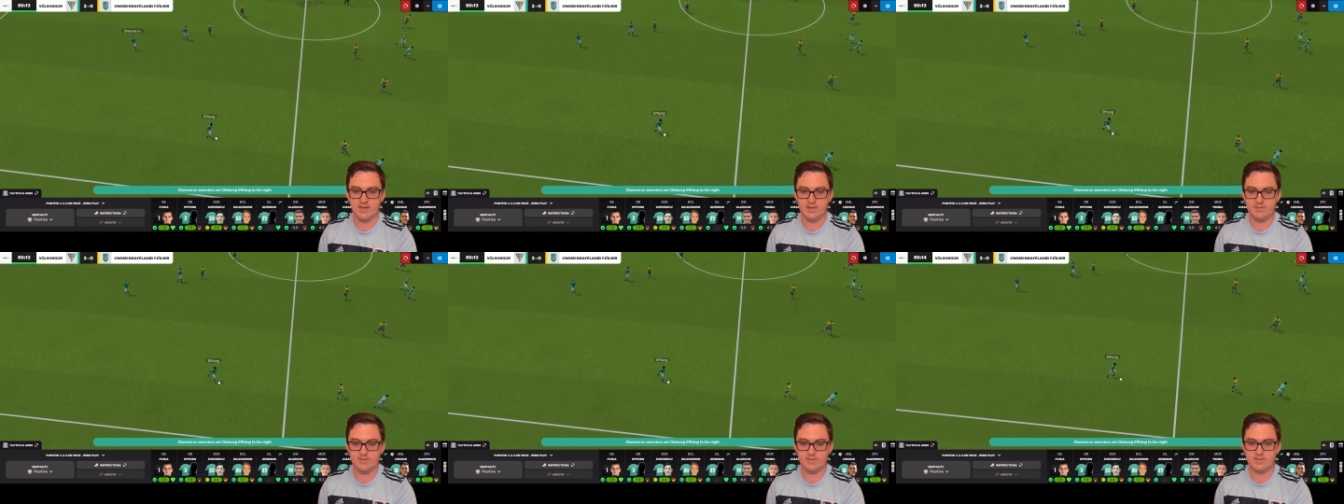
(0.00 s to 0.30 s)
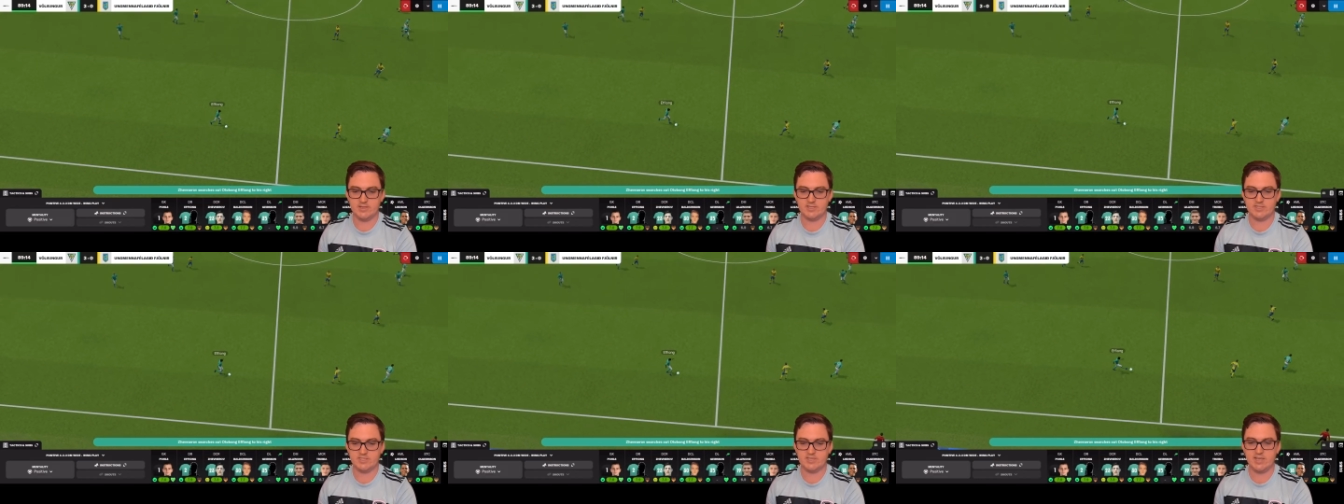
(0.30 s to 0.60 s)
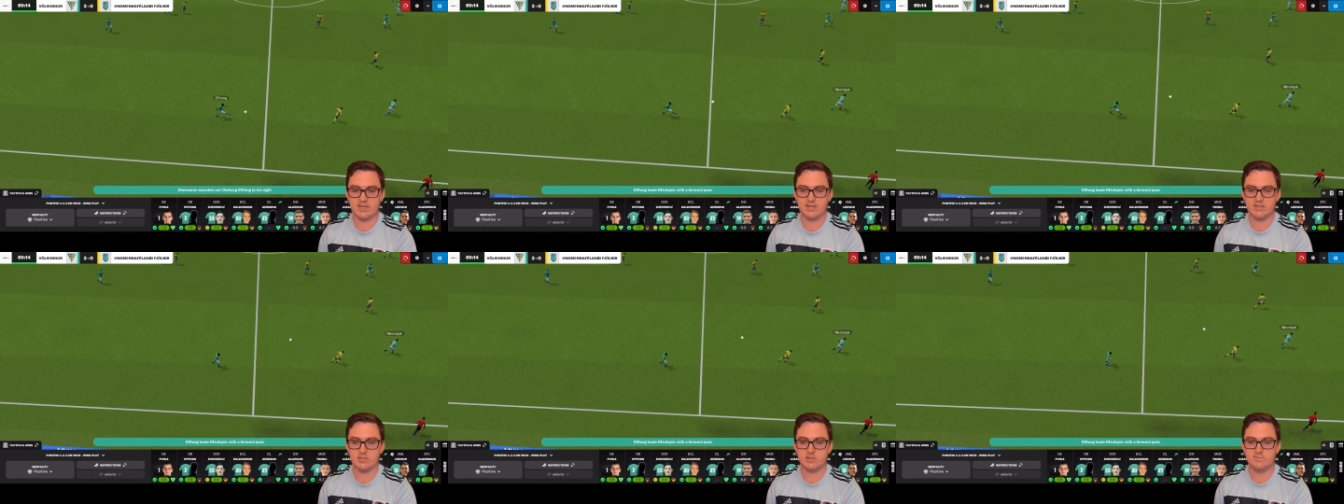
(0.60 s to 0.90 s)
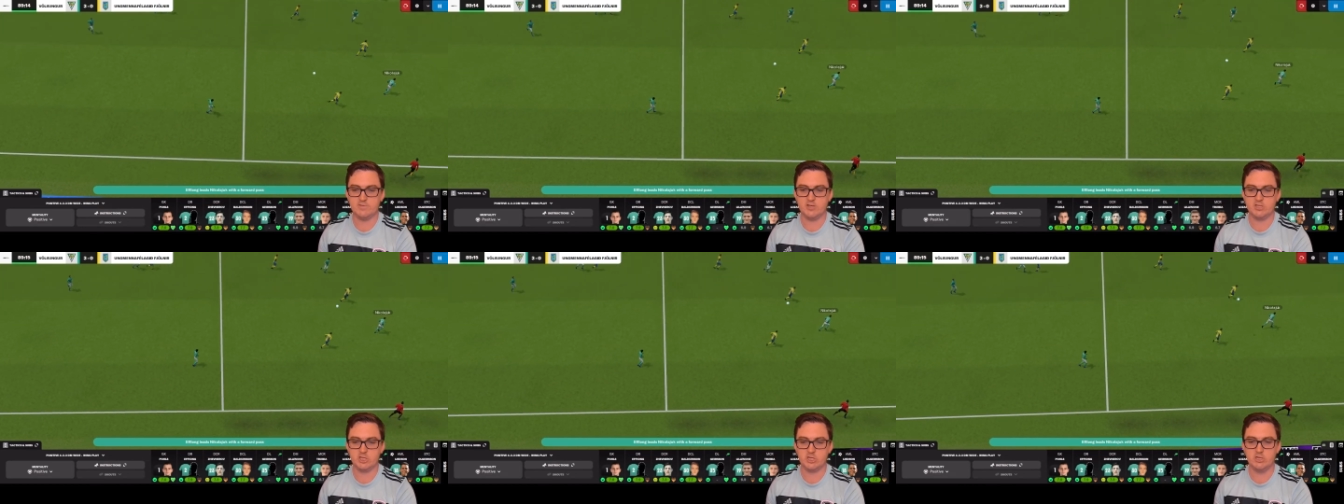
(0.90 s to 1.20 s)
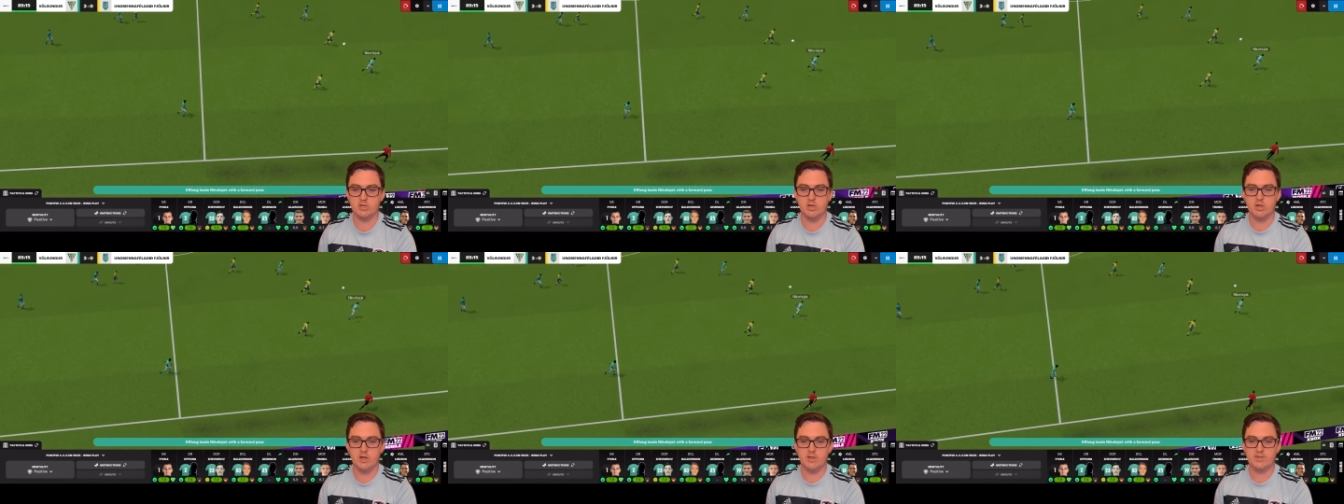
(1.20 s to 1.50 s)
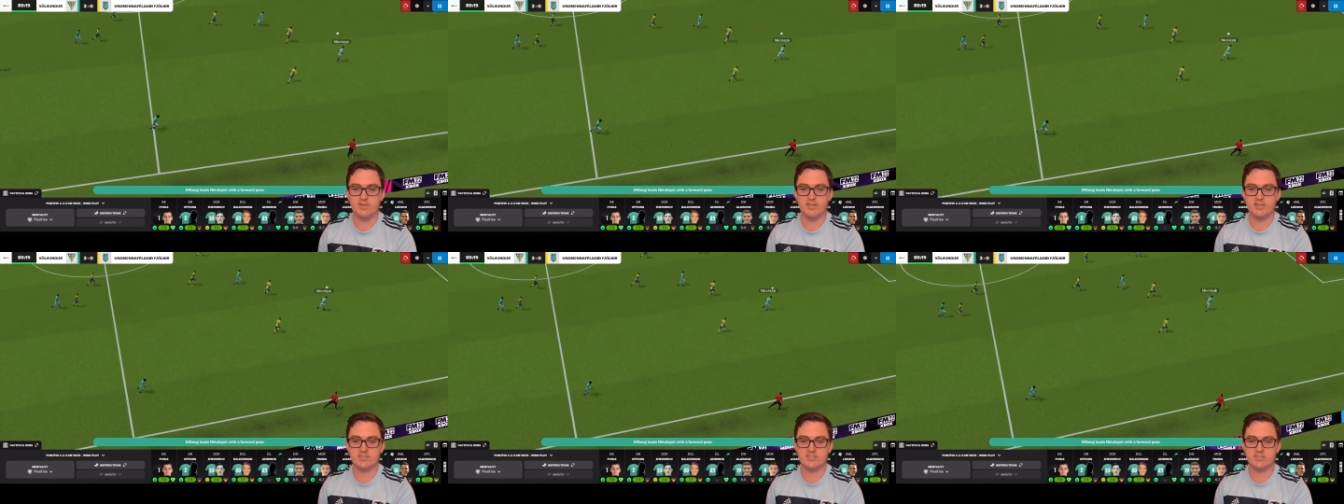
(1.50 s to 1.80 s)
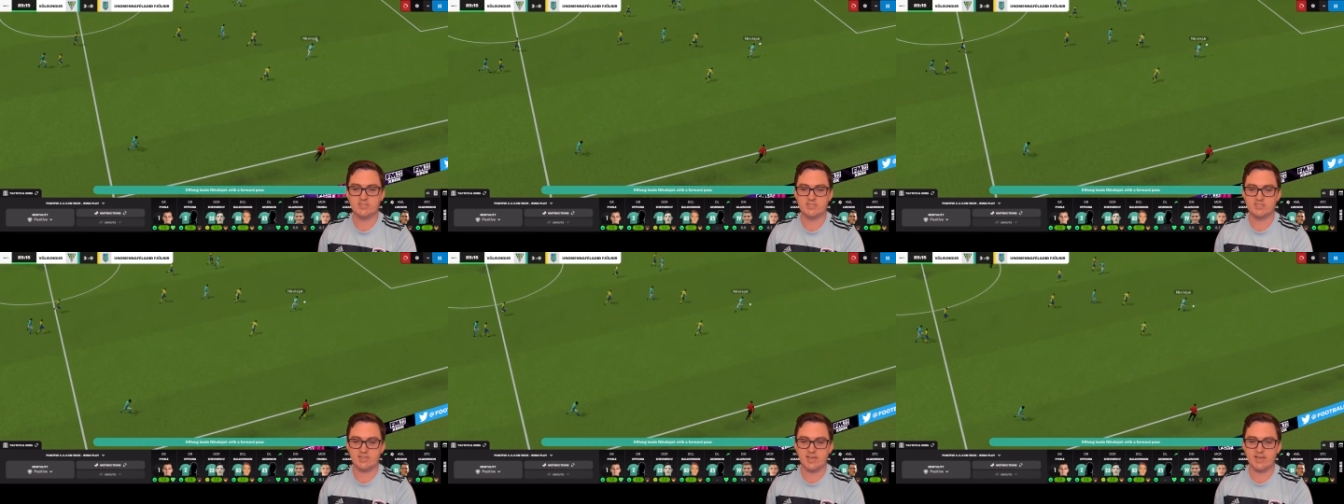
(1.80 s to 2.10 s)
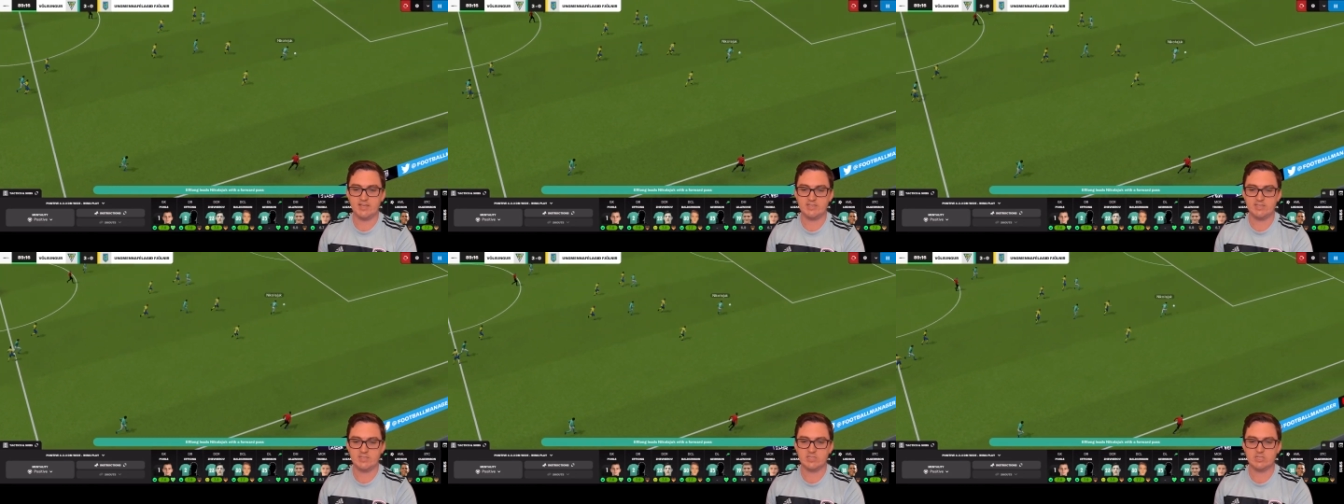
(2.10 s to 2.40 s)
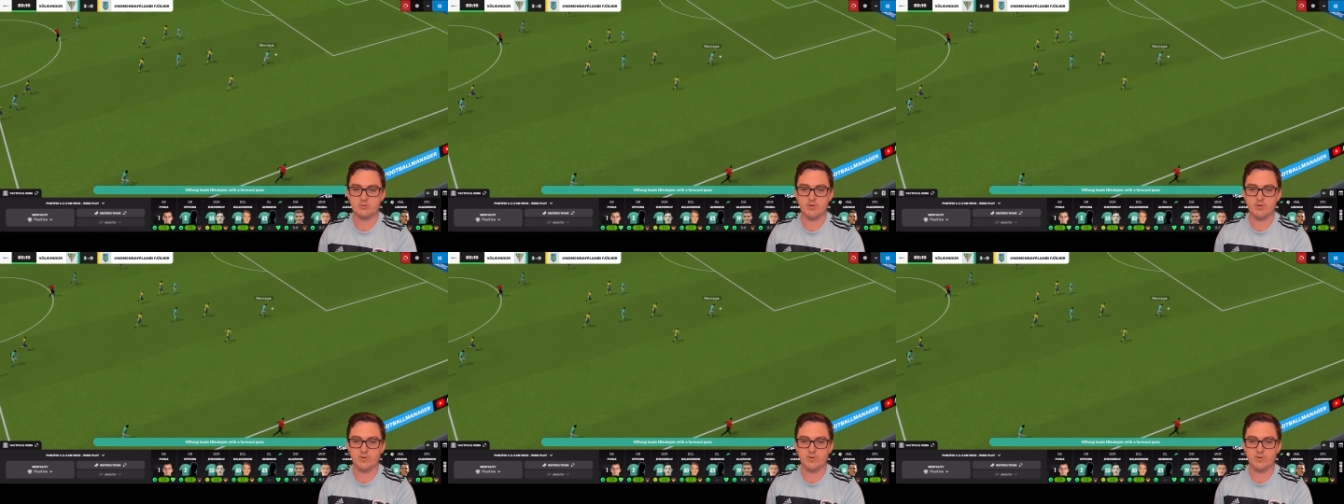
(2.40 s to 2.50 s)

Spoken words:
in the second division this season.